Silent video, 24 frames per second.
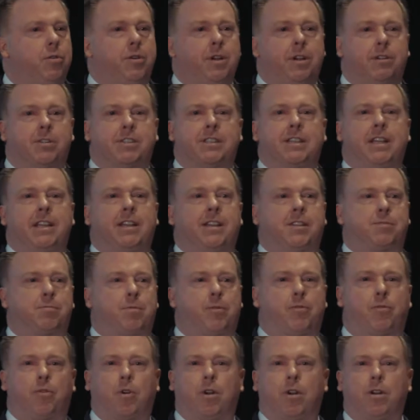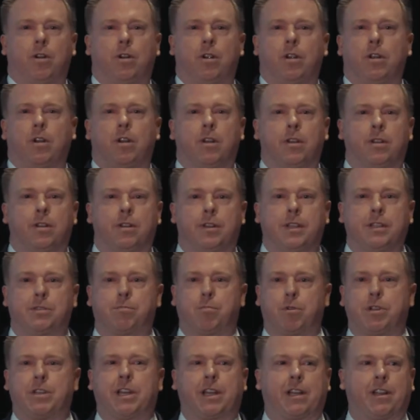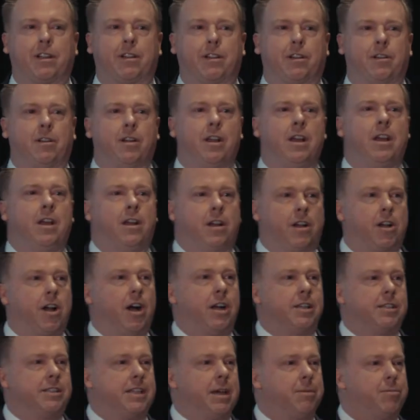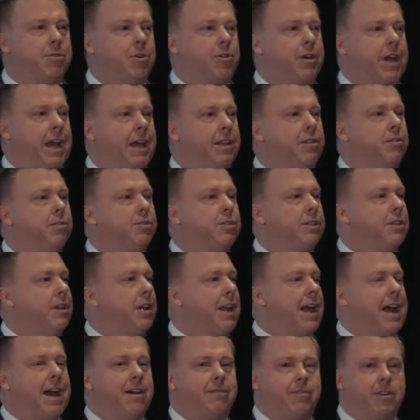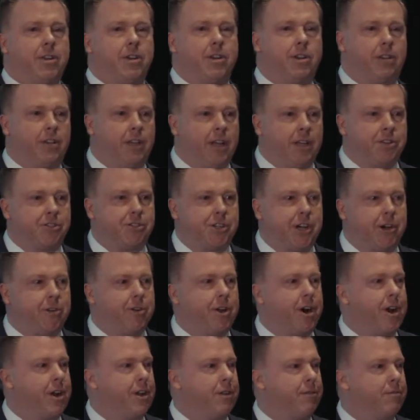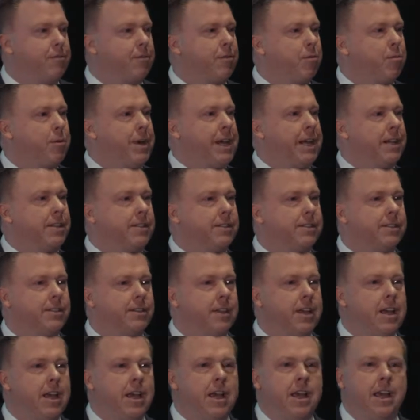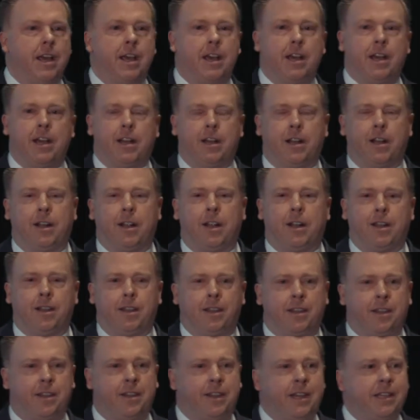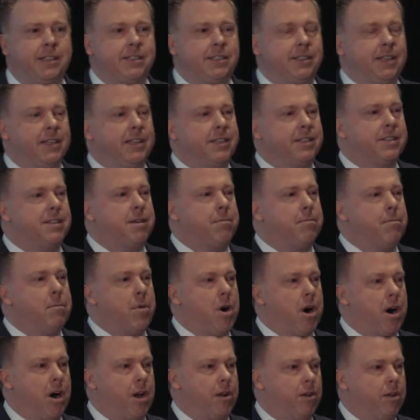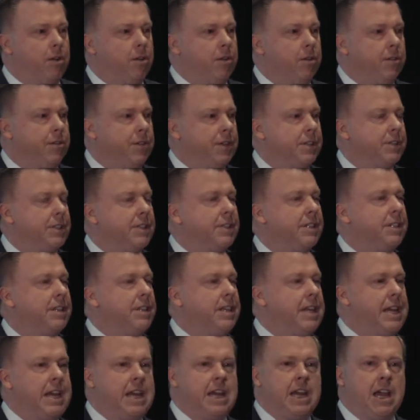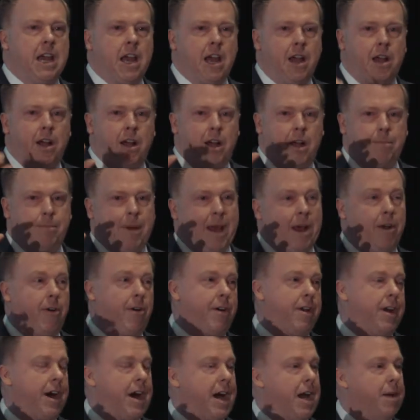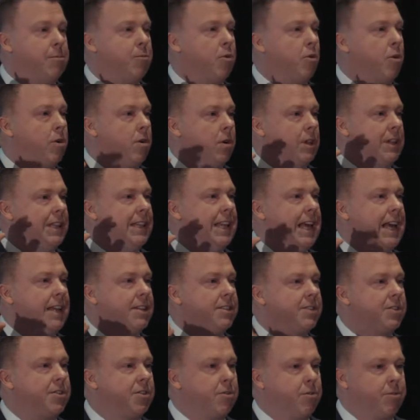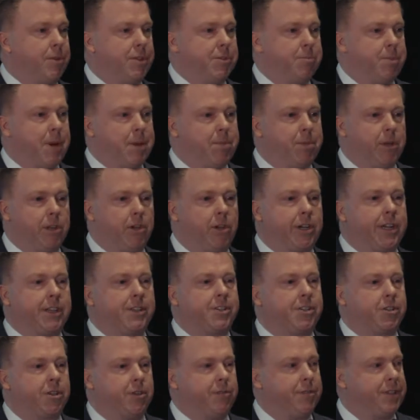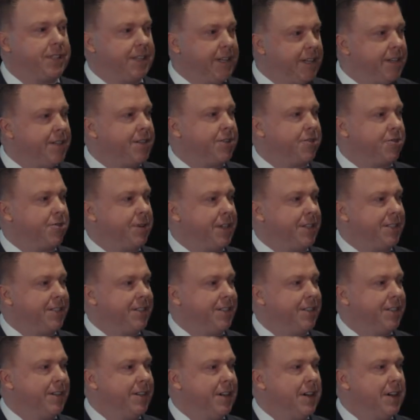here seen this before? This particular concept. Okay, and those that haven't, you'll lunch out on it for weeks. This is the model. This is the paradigm or lens through which people look at service industries.